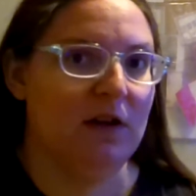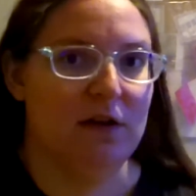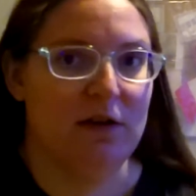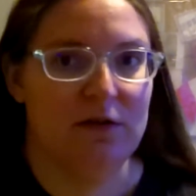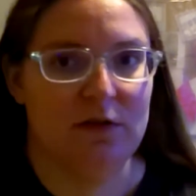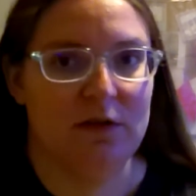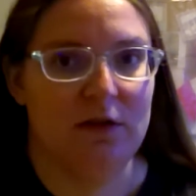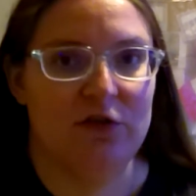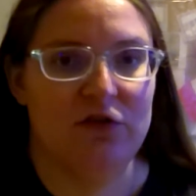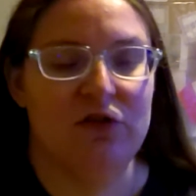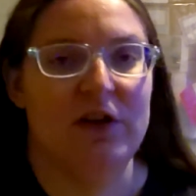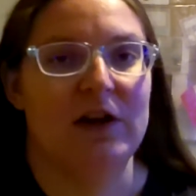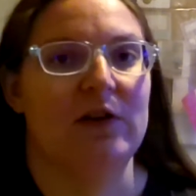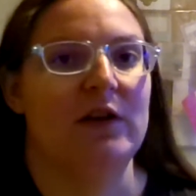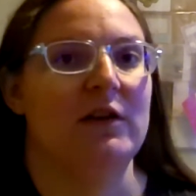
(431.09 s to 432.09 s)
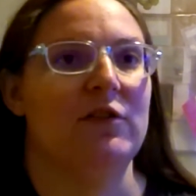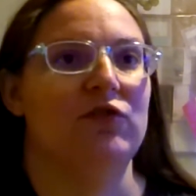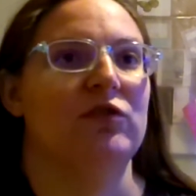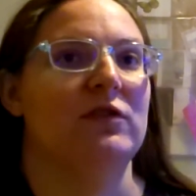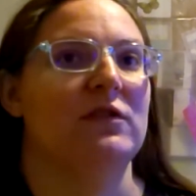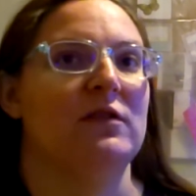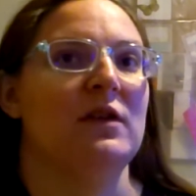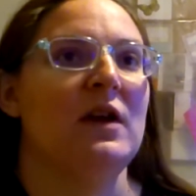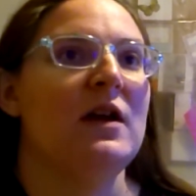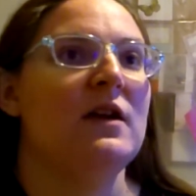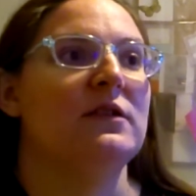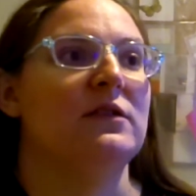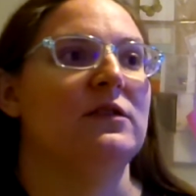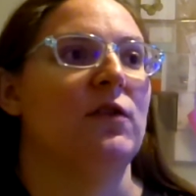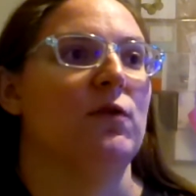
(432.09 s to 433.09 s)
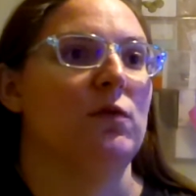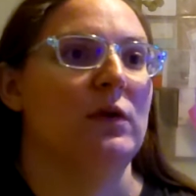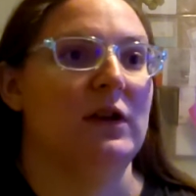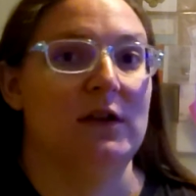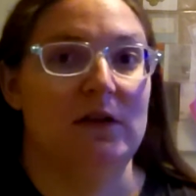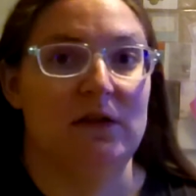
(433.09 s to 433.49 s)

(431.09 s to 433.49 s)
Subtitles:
It is a Legendary Edition, so it